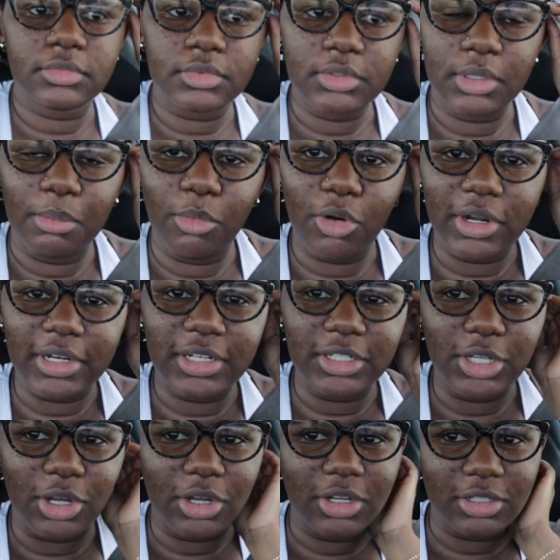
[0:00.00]
Good morning,
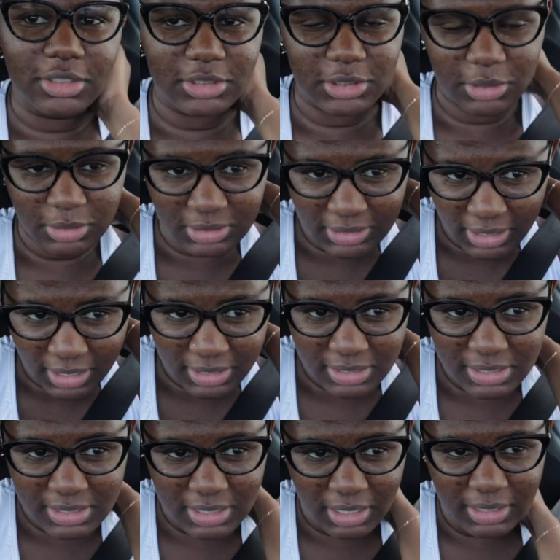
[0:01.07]
y'all. So today is
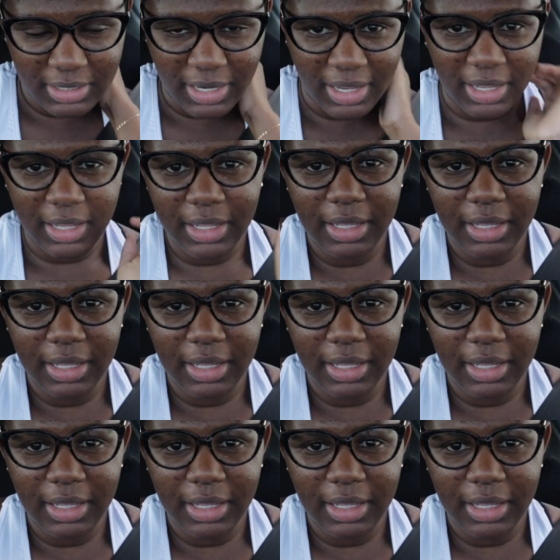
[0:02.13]
Sunday.